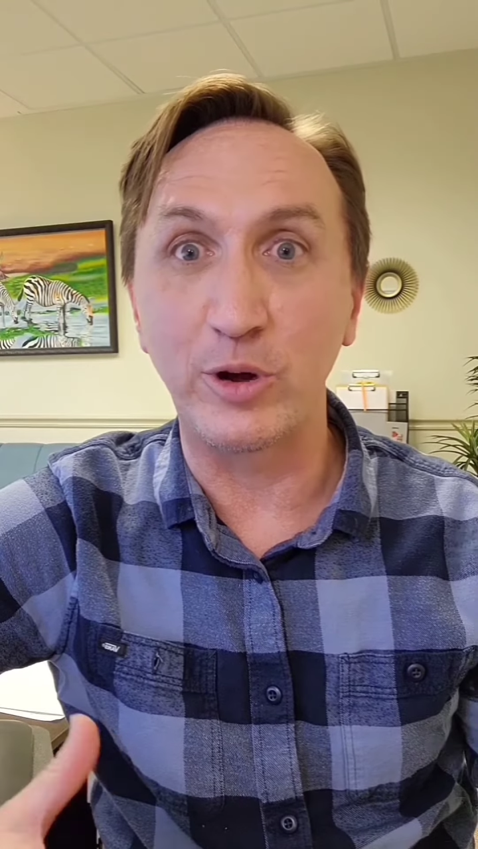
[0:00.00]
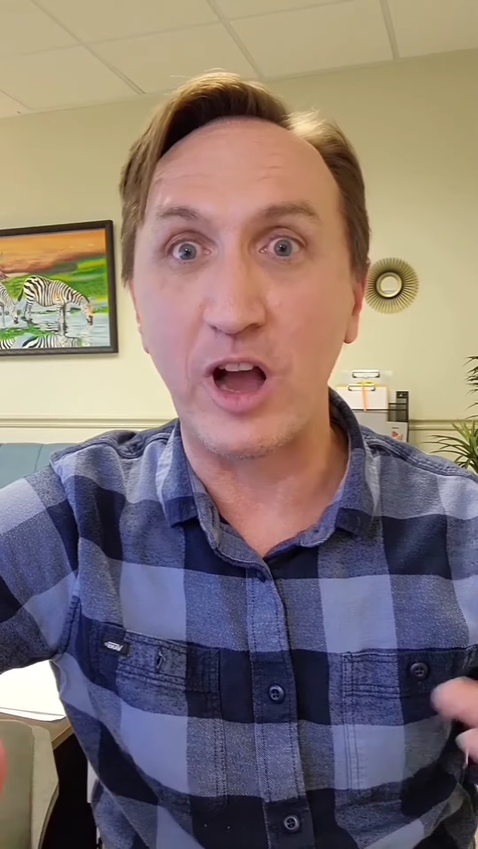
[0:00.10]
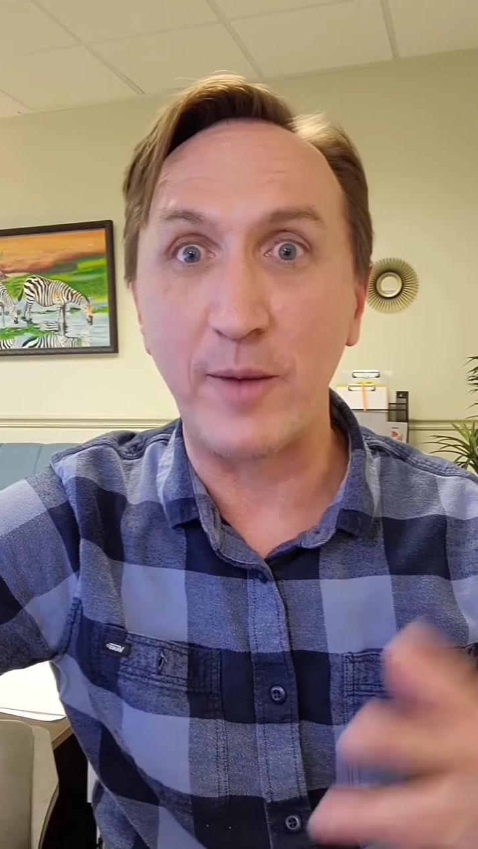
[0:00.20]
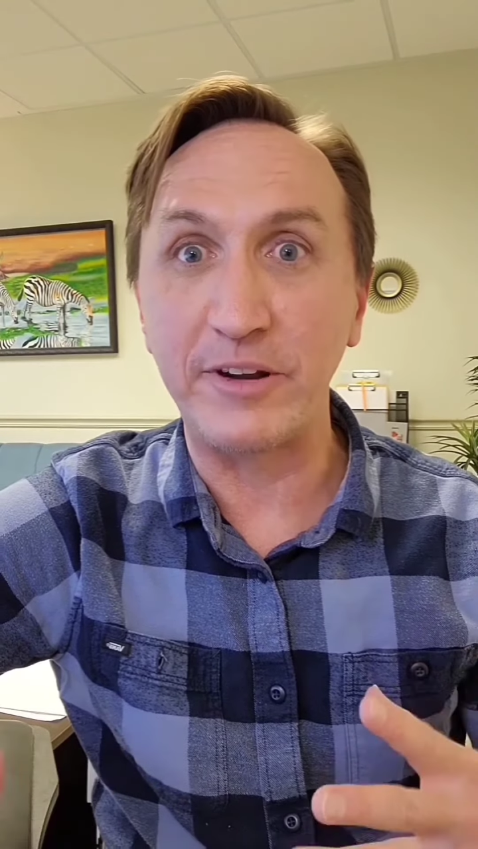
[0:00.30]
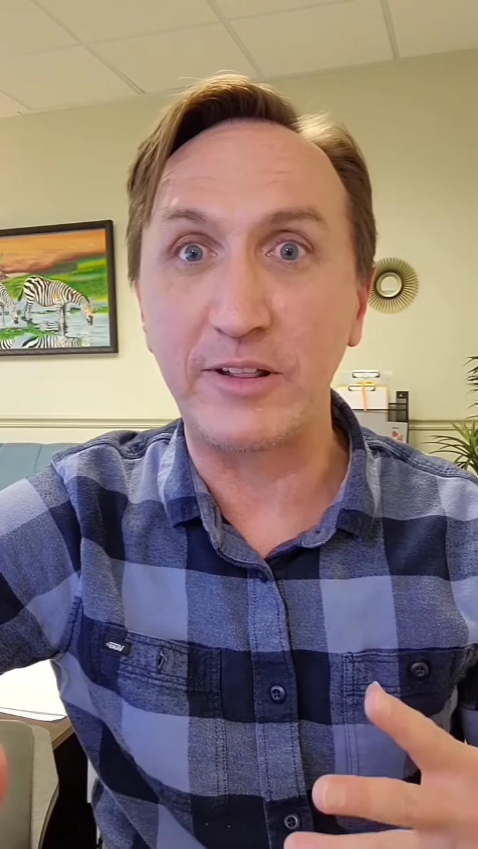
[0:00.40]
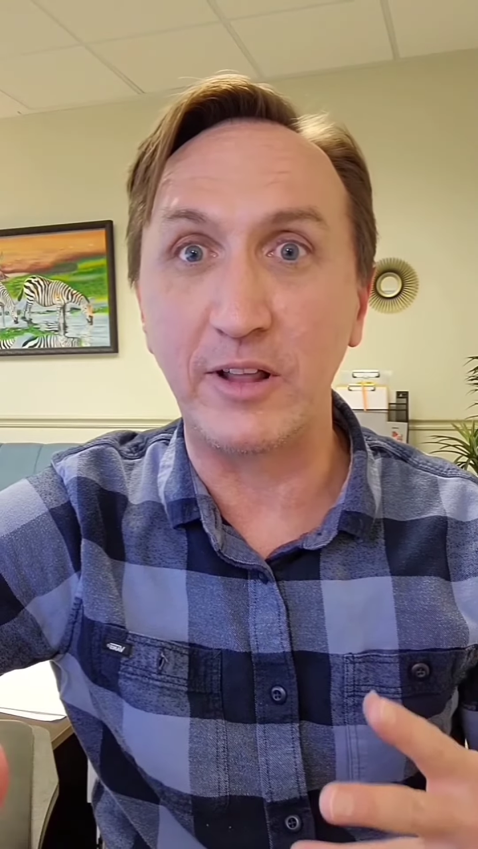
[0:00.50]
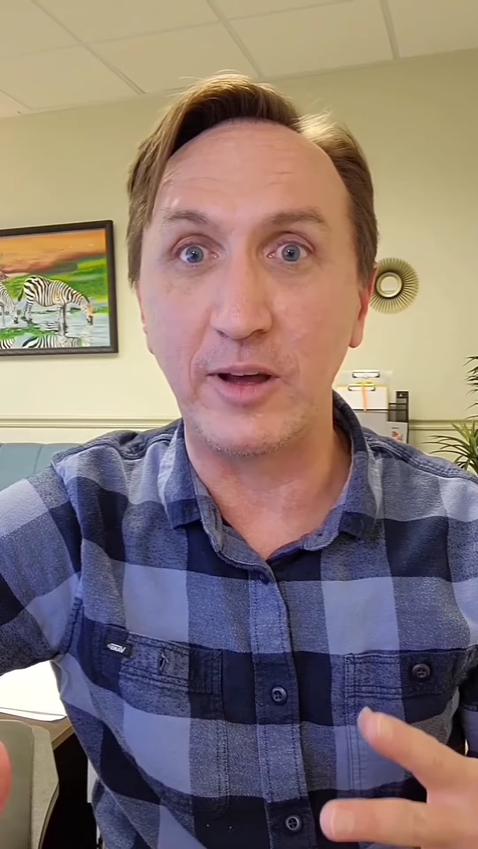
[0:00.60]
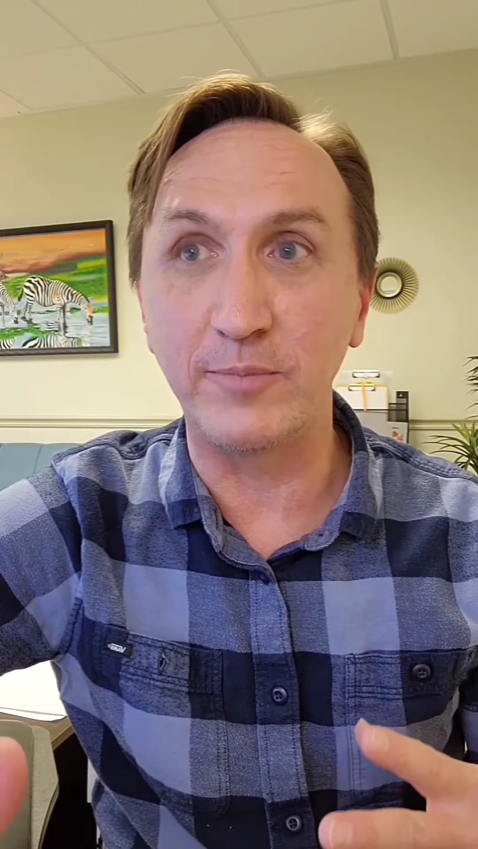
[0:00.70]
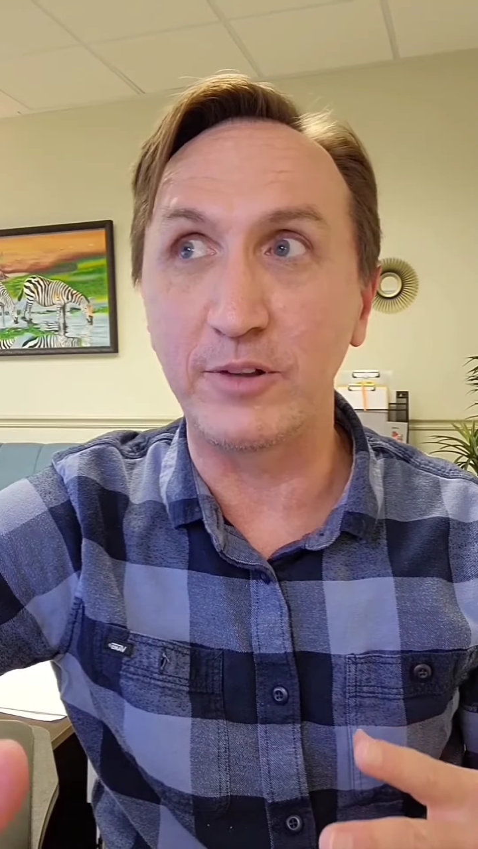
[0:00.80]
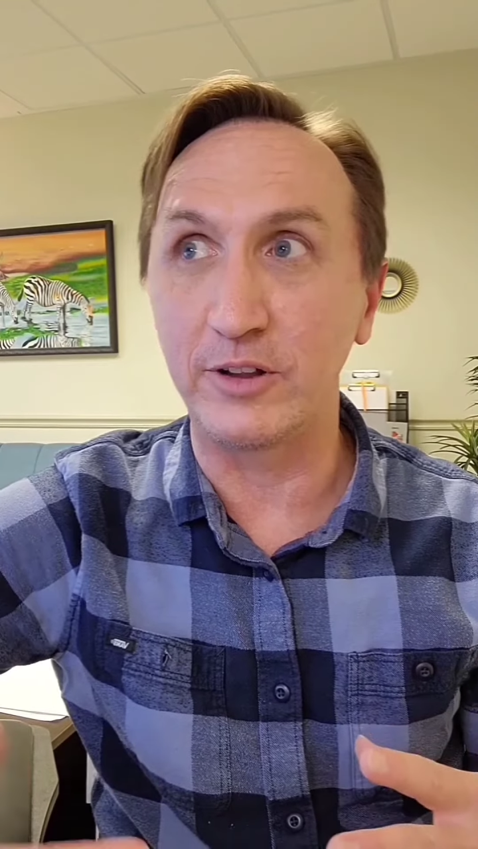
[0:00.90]
comedy
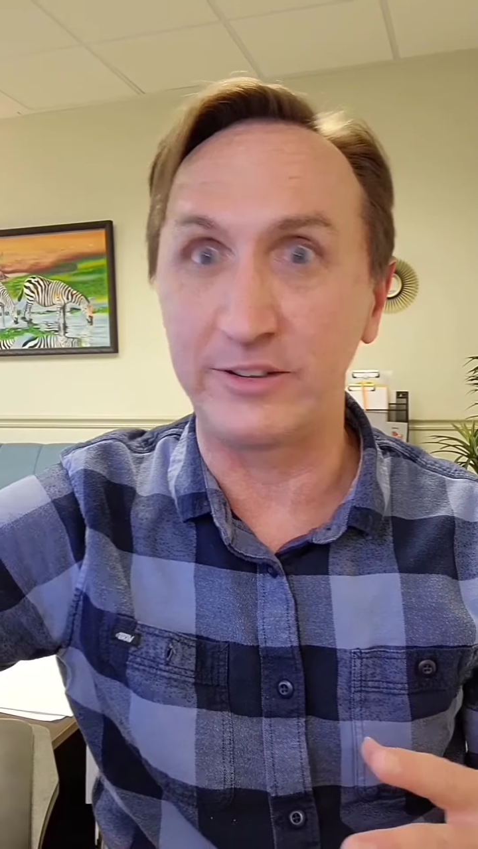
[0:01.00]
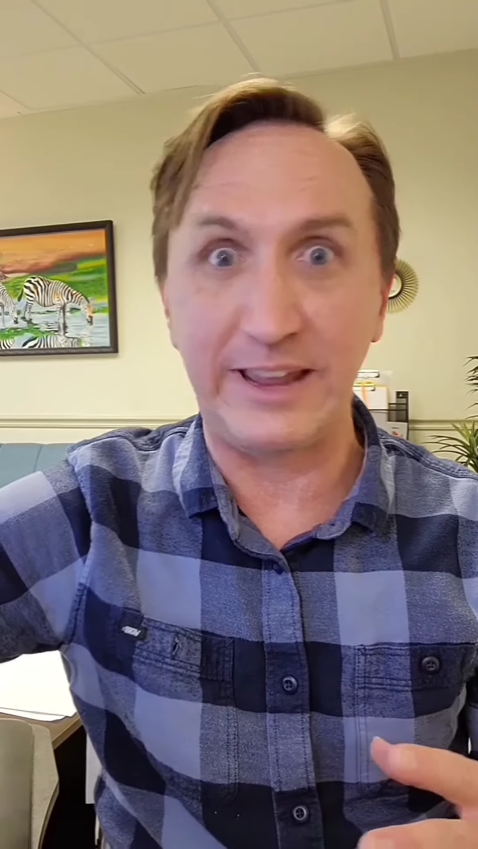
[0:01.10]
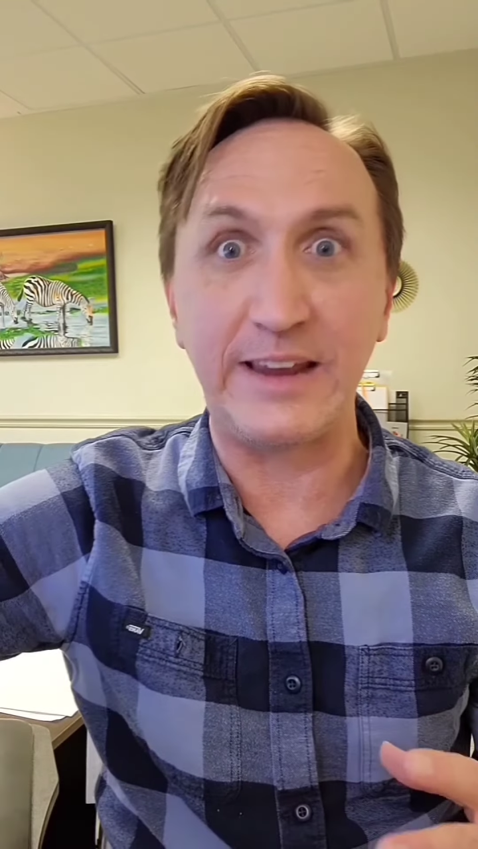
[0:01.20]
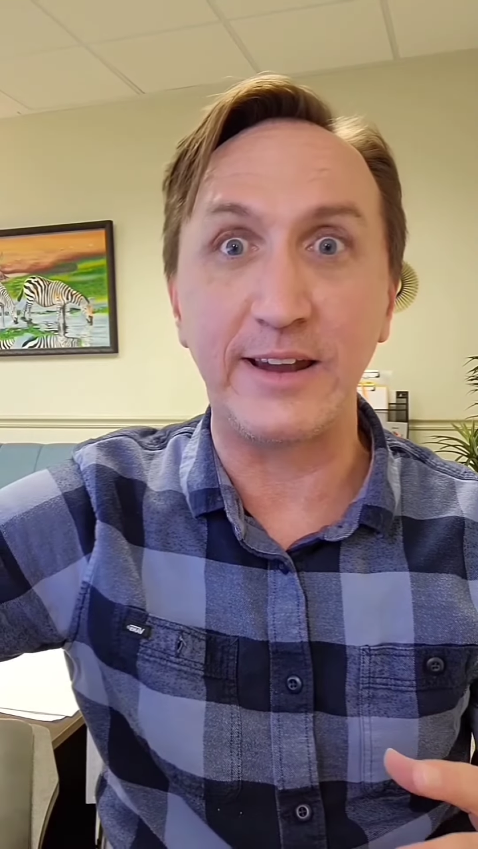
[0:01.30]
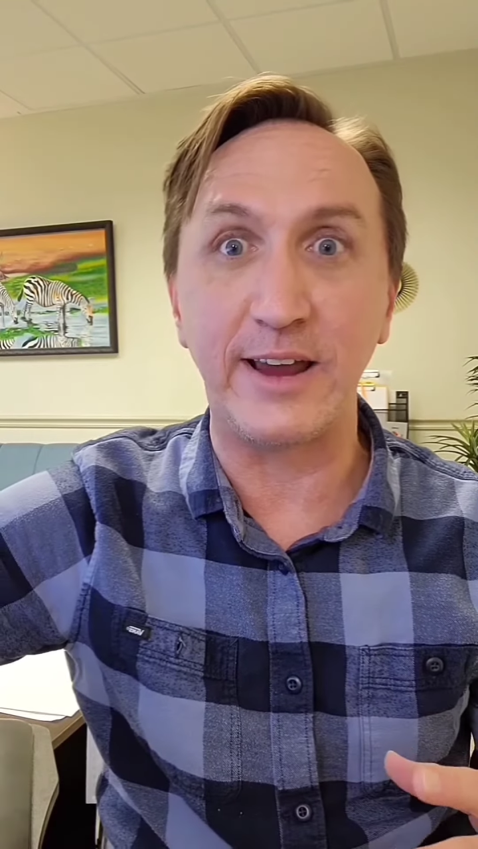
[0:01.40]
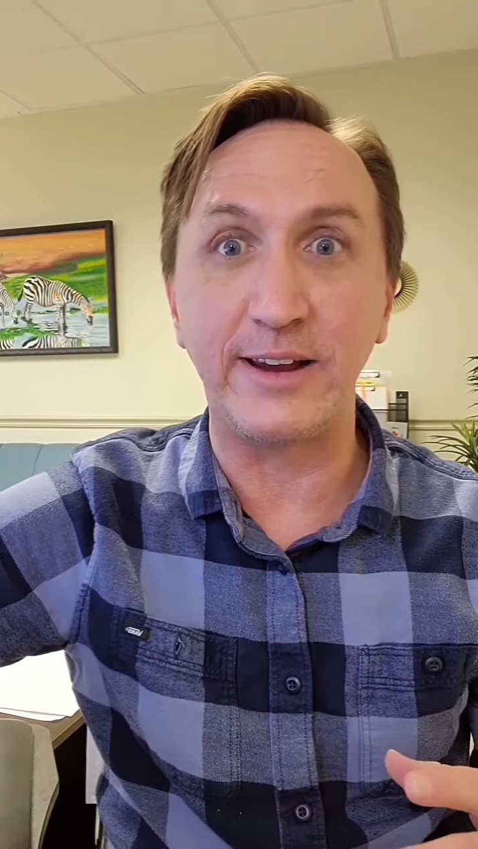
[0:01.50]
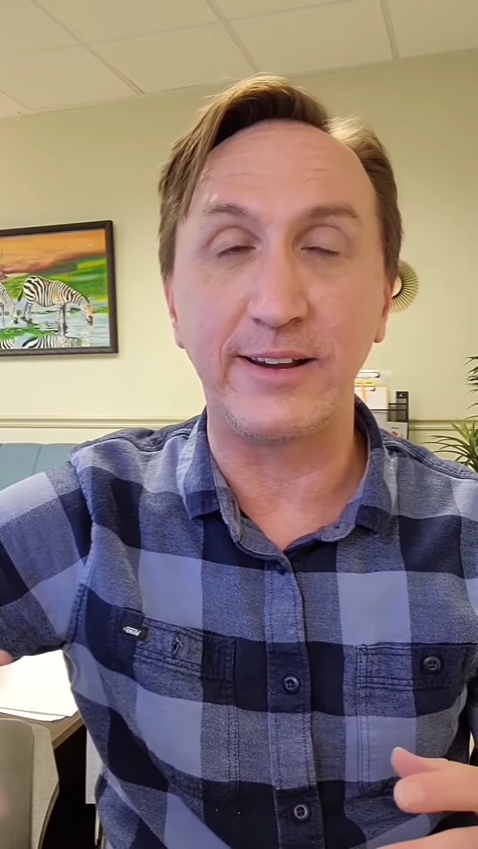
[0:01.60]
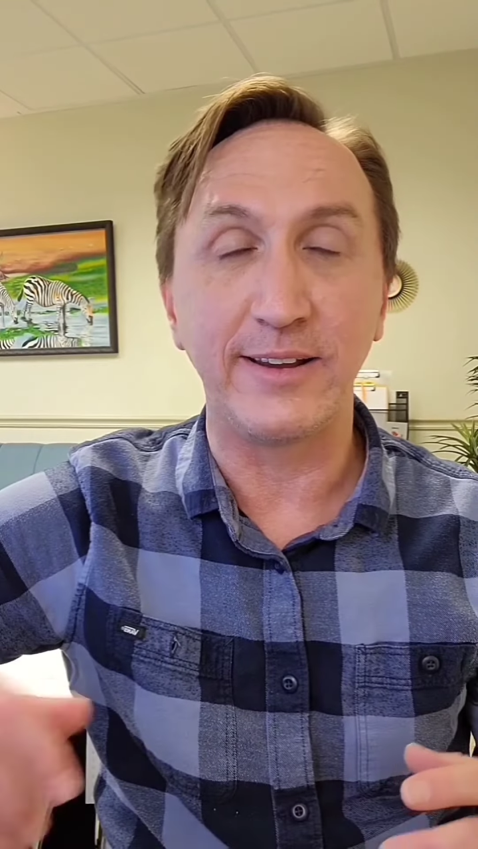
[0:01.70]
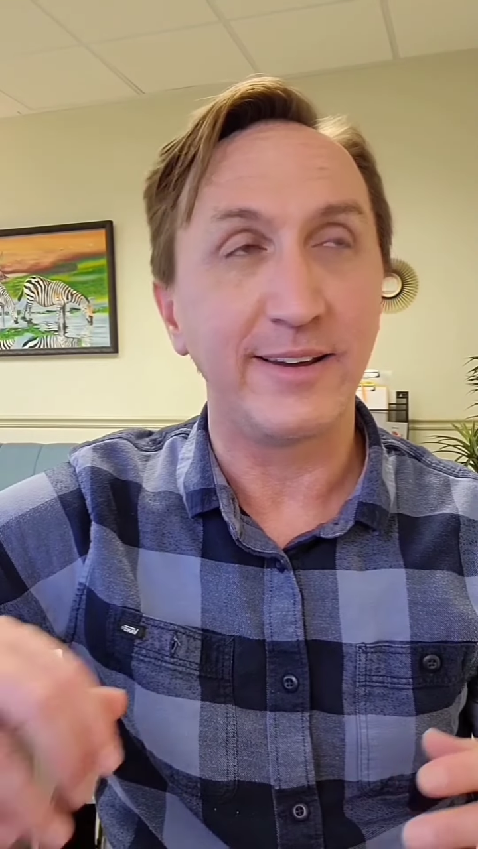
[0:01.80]
club, date night.